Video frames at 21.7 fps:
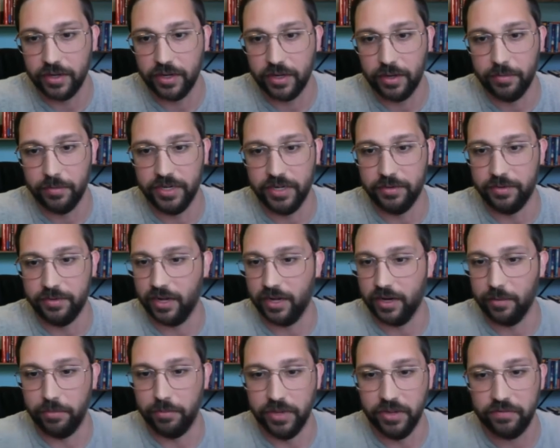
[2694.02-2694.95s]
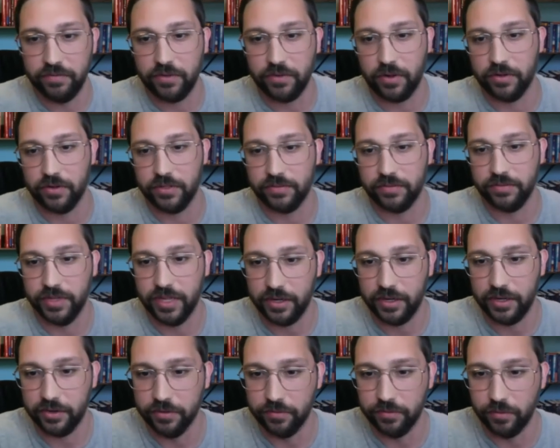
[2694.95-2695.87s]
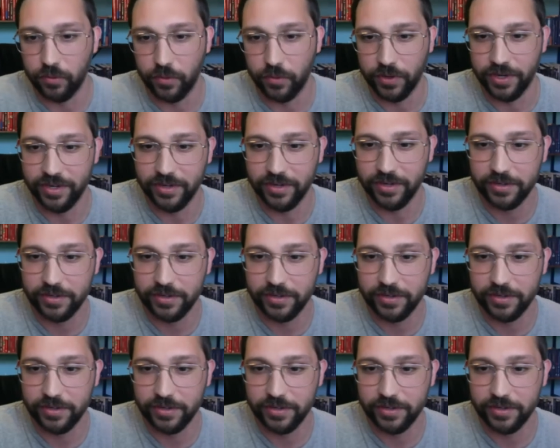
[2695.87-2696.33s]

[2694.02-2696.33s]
any kind of pitfalls they could avoid.